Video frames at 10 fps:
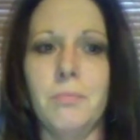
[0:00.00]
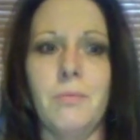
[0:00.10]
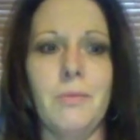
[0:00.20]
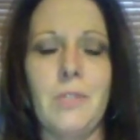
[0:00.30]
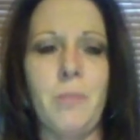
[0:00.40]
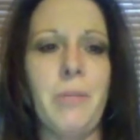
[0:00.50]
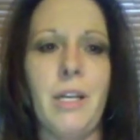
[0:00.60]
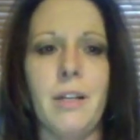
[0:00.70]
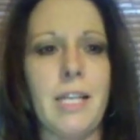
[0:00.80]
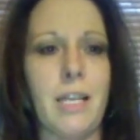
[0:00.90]
somebody
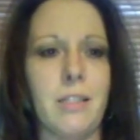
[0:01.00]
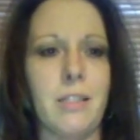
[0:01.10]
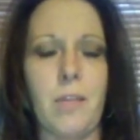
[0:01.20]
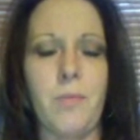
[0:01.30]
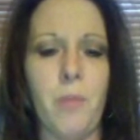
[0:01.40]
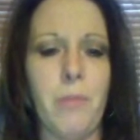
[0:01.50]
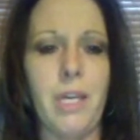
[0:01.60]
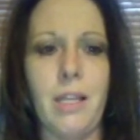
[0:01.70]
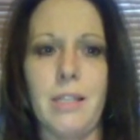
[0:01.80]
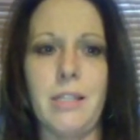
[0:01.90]
else has this. I'm not making
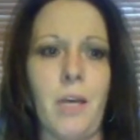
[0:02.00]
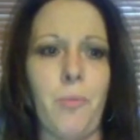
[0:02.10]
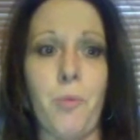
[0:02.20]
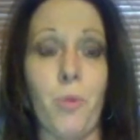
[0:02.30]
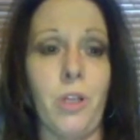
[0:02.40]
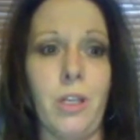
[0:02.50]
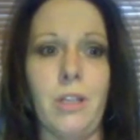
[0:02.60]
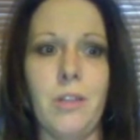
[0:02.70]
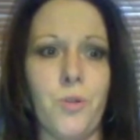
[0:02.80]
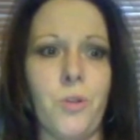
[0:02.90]
this up.
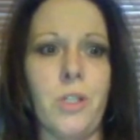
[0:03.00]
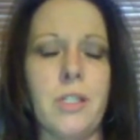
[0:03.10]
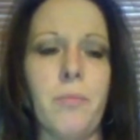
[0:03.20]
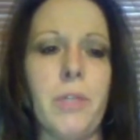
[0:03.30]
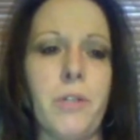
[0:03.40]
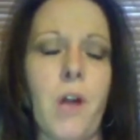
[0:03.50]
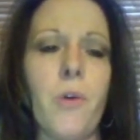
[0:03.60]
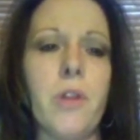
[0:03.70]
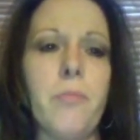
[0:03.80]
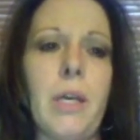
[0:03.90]
There's really something wrong with
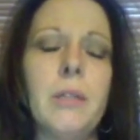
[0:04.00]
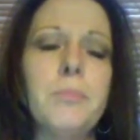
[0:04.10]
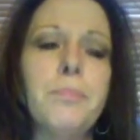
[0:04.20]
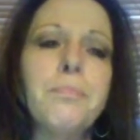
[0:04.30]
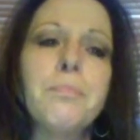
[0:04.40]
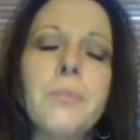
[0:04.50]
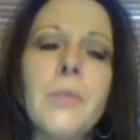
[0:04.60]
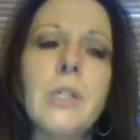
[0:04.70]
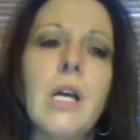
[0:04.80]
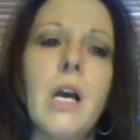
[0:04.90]
me.
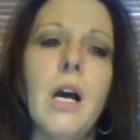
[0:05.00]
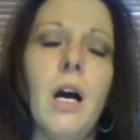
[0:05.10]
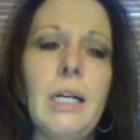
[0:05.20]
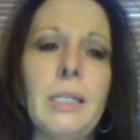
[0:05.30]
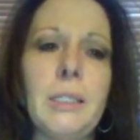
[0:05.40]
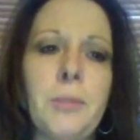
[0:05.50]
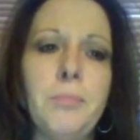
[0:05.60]
I